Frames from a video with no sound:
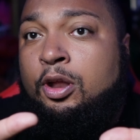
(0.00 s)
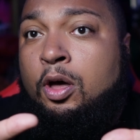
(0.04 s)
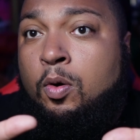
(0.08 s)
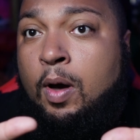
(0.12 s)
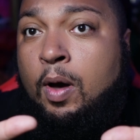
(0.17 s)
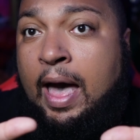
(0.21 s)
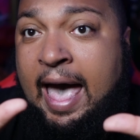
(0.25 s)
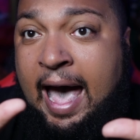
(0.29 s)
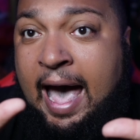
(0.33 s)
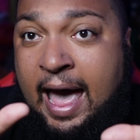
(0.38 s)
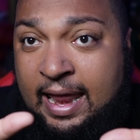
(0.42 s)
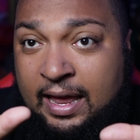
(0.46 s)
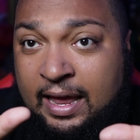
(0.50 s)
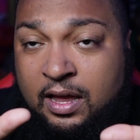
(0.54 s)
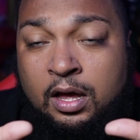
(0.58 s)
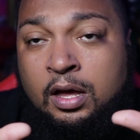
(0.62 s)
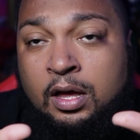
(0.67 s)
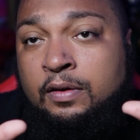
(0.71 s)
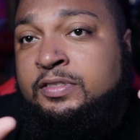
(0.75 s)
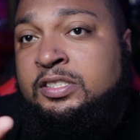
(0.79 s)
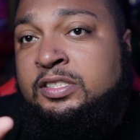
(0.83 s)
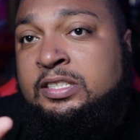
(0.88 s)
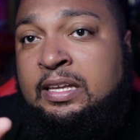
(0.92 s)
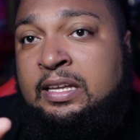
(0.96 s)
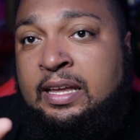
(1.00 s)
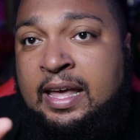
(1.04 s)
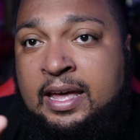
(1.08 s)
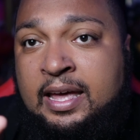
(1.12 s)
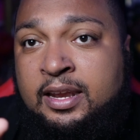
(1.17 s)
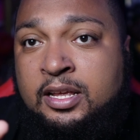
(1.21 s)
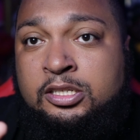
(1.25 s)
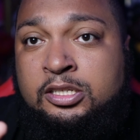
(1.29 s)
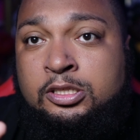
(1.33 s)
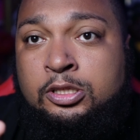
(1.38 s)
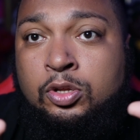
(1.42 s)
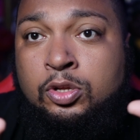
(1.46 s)
know attic of
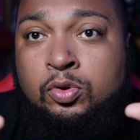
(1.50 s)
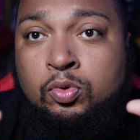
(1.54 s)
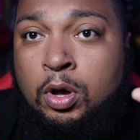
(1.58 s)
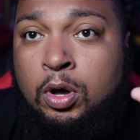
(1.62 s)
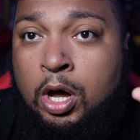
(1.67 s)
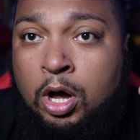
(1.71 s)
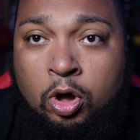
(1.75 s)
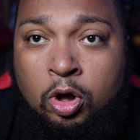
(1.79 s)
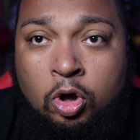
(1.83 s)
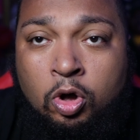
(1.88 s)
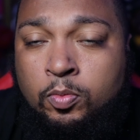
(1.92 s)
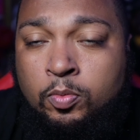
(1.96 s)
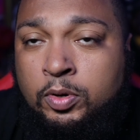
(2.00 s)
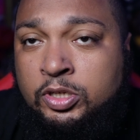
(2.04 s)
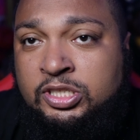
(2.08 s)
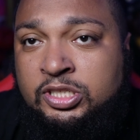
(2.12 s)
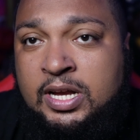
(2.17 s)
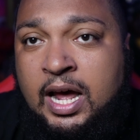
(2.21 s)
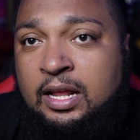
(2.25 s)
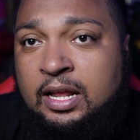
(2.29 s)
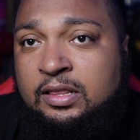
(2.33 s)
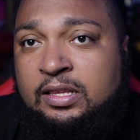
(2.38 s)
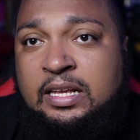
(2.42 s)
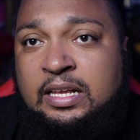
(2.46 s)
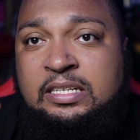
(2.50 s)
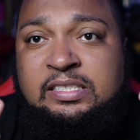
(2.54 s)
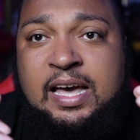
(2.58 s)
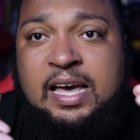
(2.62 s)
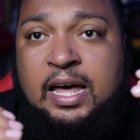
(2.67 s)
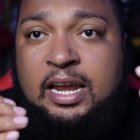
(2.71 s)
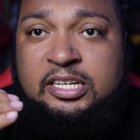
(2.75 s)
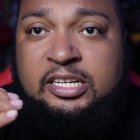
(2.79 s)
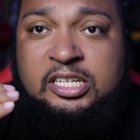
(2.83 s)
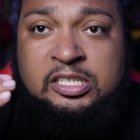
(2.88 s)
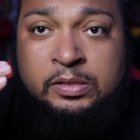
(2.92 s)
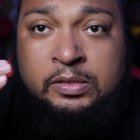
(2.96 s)
Sienna's new home with Jonathan? He's
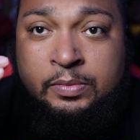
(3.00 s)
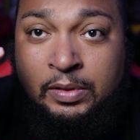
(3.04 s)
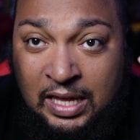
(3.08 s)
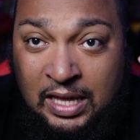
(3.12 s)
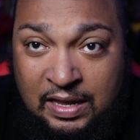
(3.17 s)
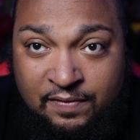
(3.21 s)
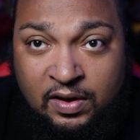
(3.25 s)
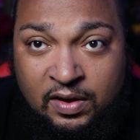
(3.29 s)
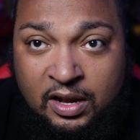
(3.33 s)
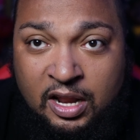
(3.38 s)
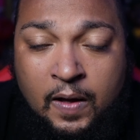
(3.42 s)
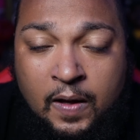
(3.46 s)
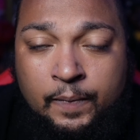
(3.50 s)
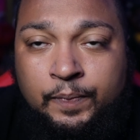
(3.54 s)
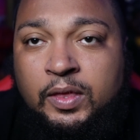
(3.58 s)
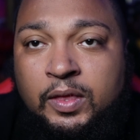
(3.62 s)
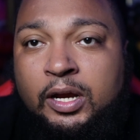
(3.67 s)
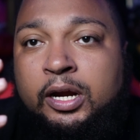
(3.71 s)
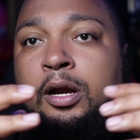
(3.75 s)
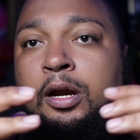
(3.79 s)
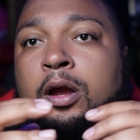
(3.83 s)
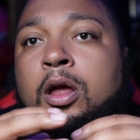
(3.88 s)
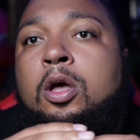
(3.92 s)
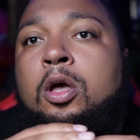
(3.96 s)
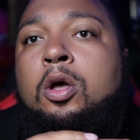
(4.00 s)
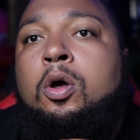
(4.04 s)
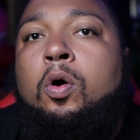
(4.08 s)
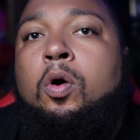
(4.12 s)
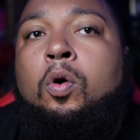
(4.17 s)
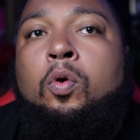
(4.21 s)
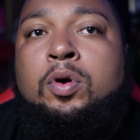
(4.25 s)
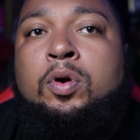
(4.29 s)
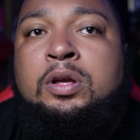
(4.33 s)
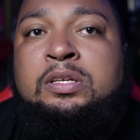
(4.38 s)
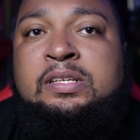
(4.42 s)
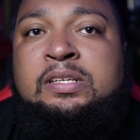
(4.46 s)
kind of just living up there,
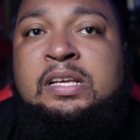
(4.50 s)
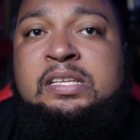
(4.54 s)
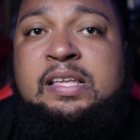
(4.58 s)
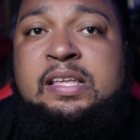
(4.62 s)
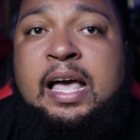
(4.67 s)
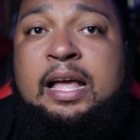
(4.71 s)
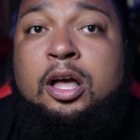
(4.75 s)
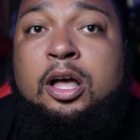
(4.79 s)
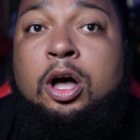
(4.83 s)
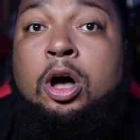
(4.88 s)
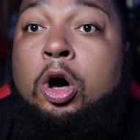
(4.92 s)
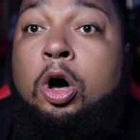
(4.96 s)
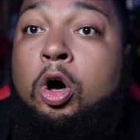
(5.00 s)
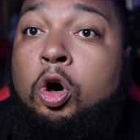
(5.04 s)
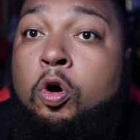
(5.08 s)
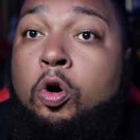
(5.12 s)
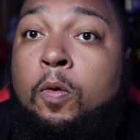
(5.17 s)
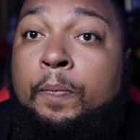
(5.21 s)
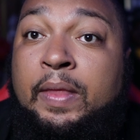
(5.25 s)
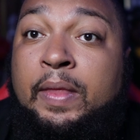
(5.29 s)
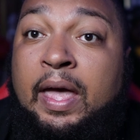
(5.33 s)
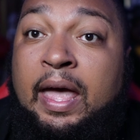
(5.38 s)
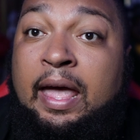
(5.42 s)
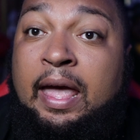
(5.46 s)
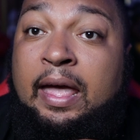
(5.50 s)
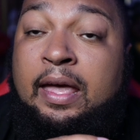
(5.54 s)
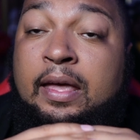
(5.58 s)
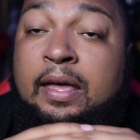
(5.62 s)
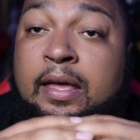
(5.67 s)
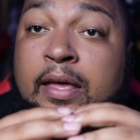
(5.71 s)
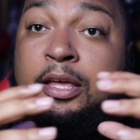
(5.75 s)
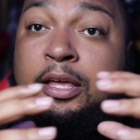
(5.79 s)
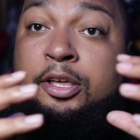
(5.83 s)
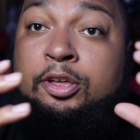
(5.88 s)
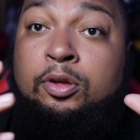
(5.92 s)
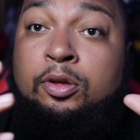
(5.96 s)
or is this like a home that
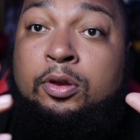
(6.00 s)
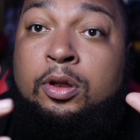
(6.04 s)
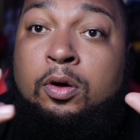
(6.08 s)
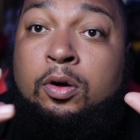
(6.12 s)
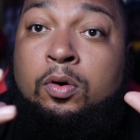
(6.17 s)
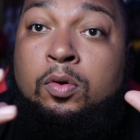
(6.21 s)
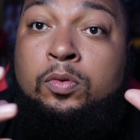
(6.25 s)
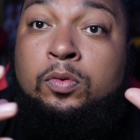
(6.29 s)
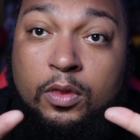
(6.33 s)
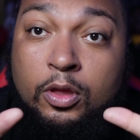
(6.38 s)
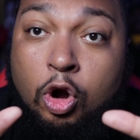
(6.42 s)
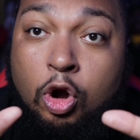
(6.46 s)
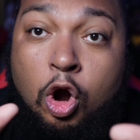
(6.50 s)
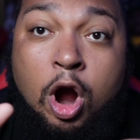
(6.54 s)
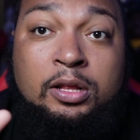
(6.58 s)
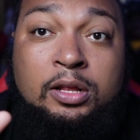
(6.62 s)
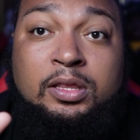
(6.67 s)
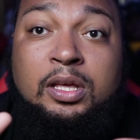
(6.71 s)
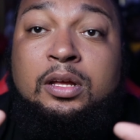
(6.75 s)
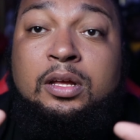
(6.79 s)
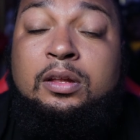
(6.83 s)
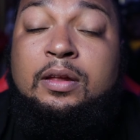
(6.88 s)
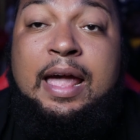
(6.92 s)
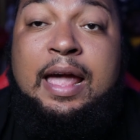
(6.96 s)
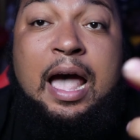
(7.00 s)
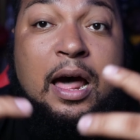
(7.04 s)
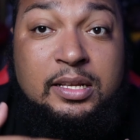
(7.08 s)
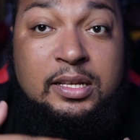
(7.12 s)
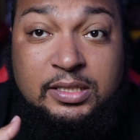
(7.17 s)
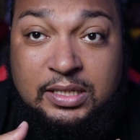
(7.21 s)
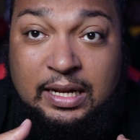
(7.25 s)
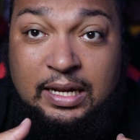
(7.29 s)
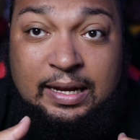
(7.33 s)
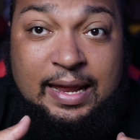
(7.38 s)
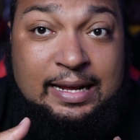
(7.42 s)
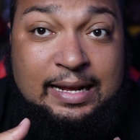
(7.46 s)
you know, Art the Clown
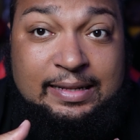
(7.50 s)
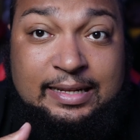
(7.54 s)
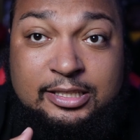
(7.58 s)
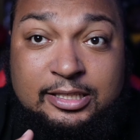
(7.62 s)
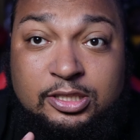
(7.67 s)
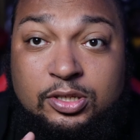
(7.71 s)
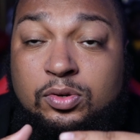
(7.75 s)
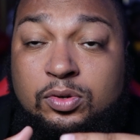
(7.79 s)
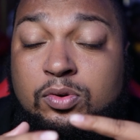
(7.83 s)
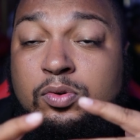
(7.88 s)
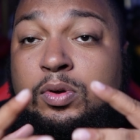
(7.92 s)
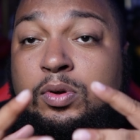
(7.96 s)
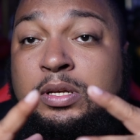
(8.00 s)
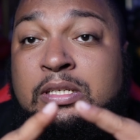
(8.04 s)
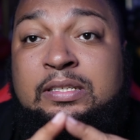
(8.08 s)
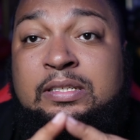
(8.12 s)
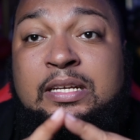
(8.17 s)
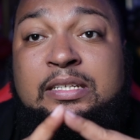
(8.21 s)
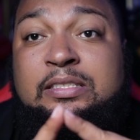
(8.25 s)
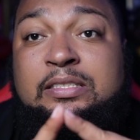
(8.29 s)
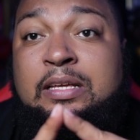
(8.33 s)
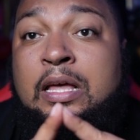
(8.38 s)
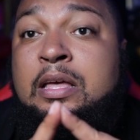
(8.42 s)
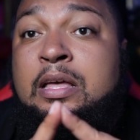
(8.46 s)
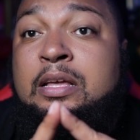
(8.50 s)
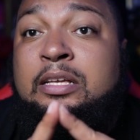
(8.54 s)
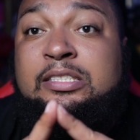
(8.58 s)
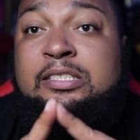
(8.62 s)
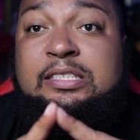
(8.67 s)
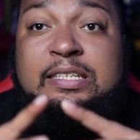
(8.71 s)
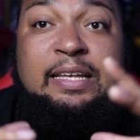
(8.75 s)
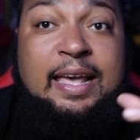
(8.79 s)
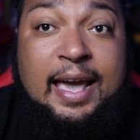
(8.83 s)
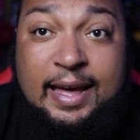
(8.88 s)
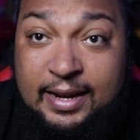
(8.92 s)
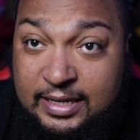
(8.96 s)
is connected to? Is this
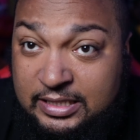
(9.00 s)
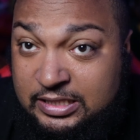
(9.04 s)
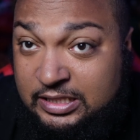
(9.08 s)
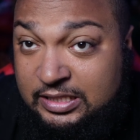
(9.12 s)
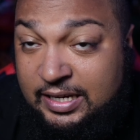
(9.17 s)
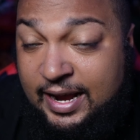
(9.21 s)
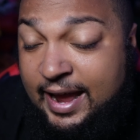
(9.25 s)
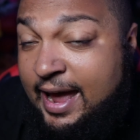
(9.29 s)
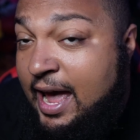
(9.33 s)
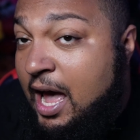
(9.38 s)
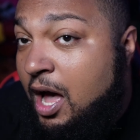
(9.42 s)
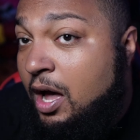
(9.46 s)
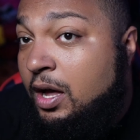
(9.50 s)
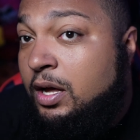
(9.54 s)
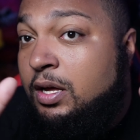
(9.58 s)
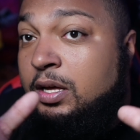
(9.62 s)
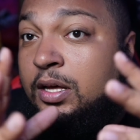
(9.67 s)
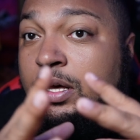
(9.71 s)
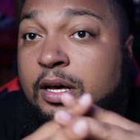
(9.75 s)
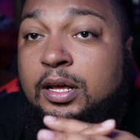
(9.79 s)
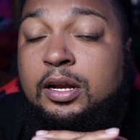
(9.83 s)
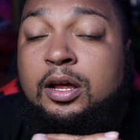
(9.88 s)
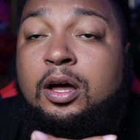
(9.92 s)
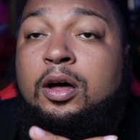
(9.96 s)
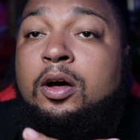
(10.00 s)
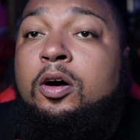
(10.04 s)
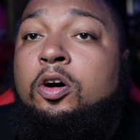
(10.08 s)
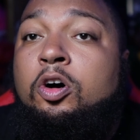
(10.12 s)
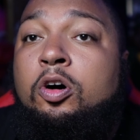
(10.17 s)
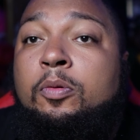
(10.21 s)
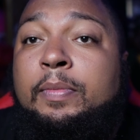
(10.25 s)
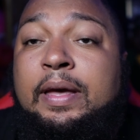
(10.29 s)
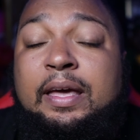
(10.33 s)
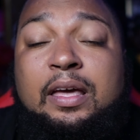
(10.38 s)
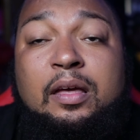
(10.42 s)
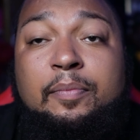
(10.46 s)
Sienna's childhood
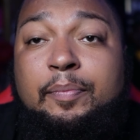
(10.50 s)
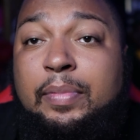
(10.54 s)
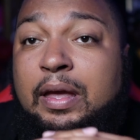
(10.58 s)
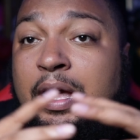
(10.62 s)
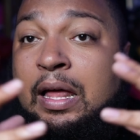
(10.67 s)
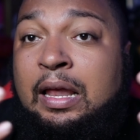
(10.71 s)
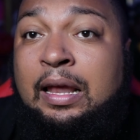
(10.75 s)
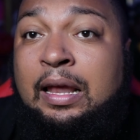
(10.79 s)
home? It can be a